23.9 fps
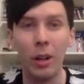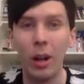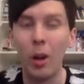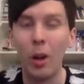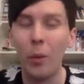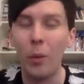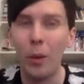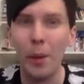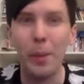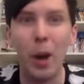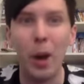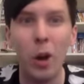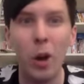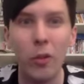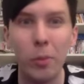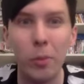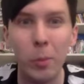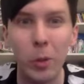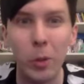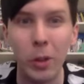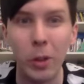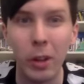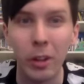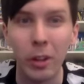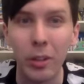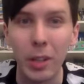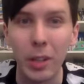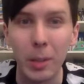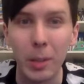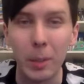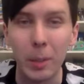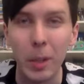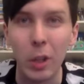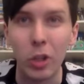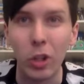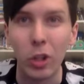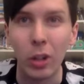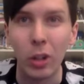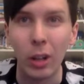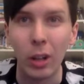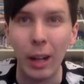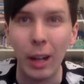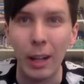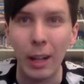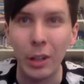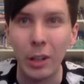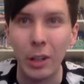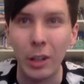Went a bit overboard on the crisps and
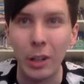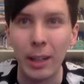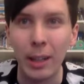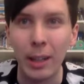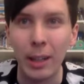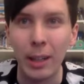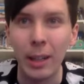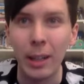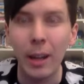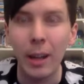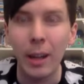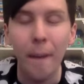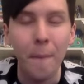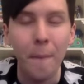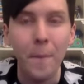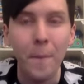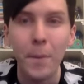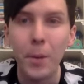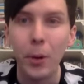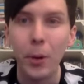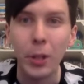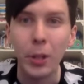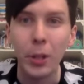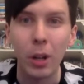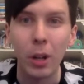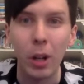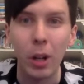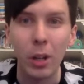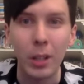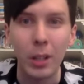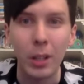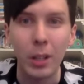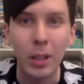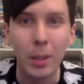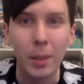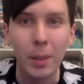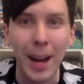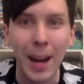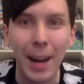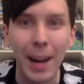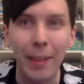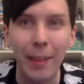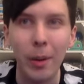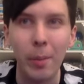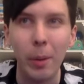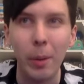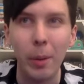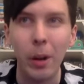chocolate, actually. Also got some
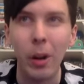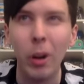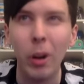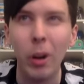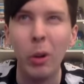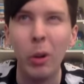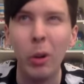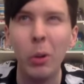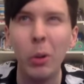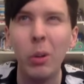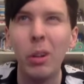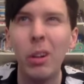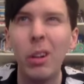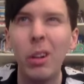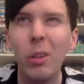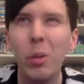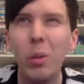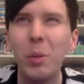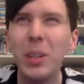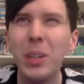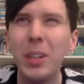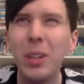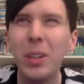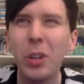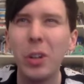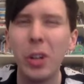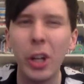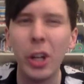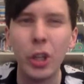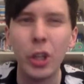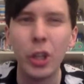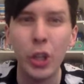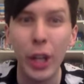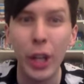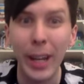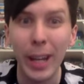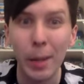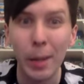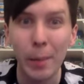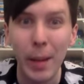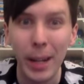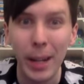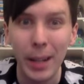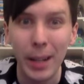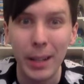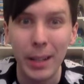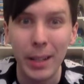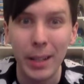Haribo, what was it called? A
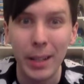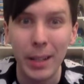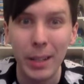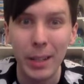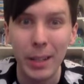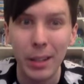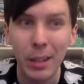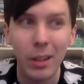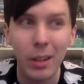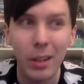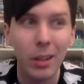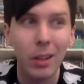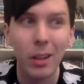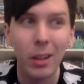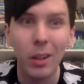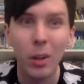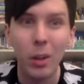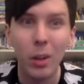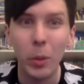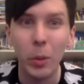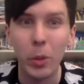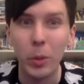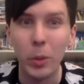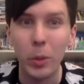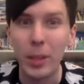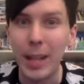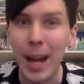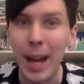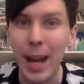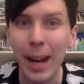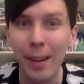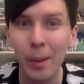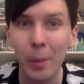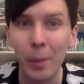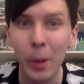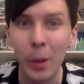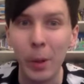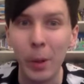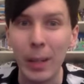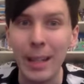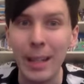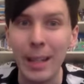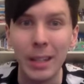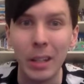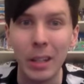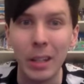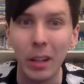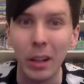chicken mix, which was the
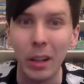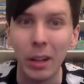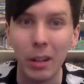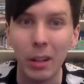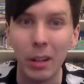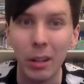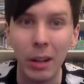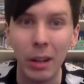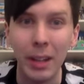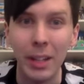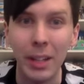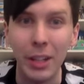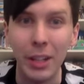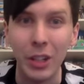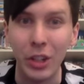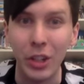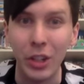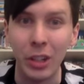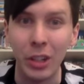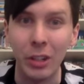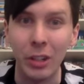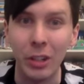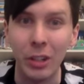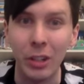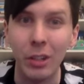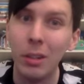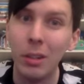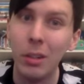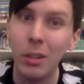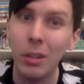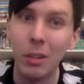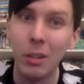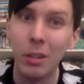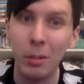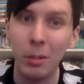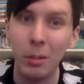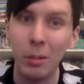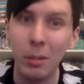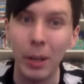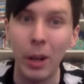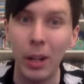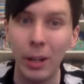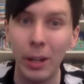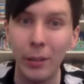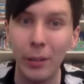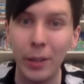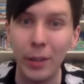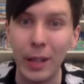Haribo Easter edition.
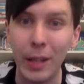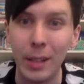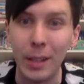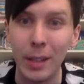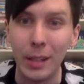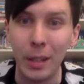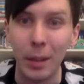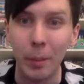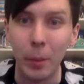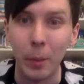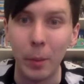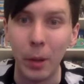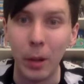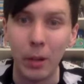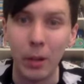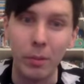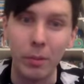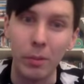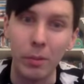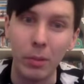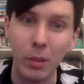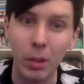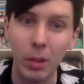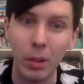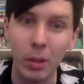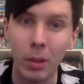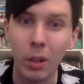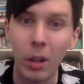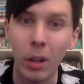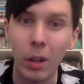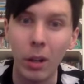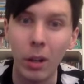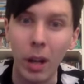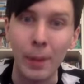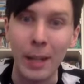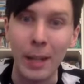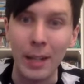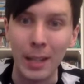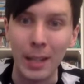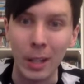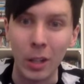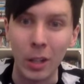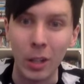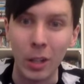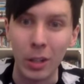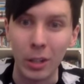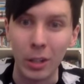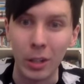Bit early for Easter, but I
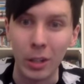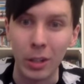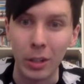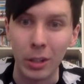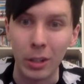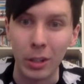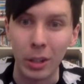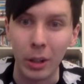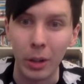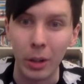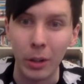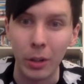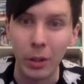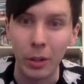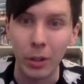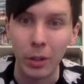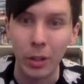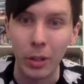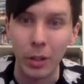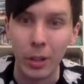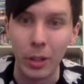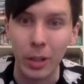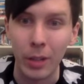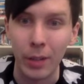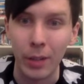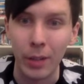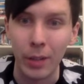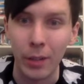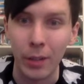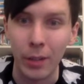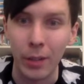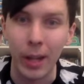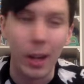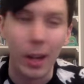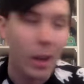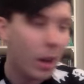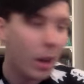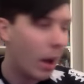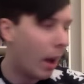mean, it's the Oscars, so you should do everything.